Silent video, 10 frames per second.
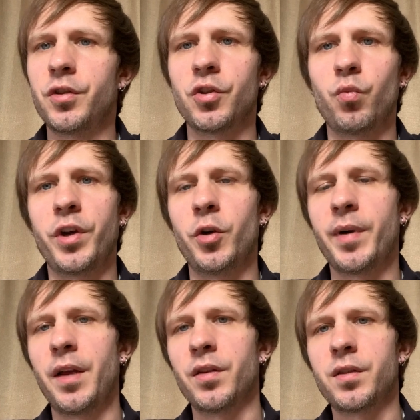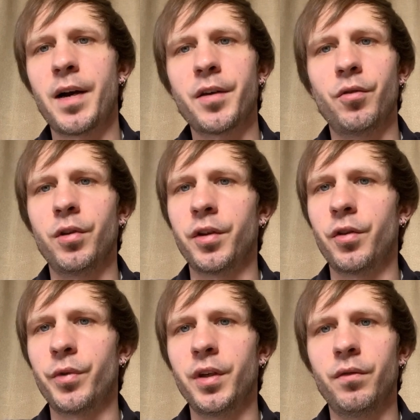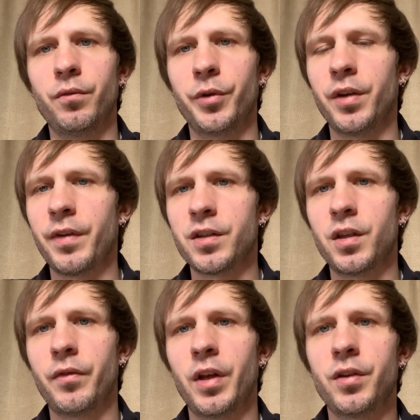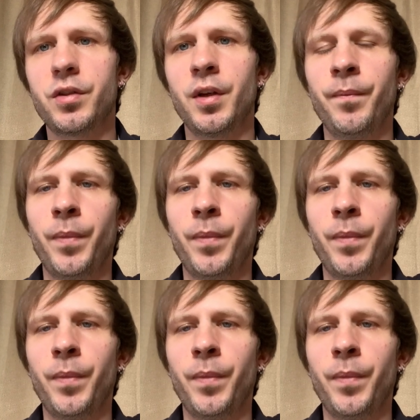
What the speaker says: Just when you're buying the stock, you click the reinvest dividends,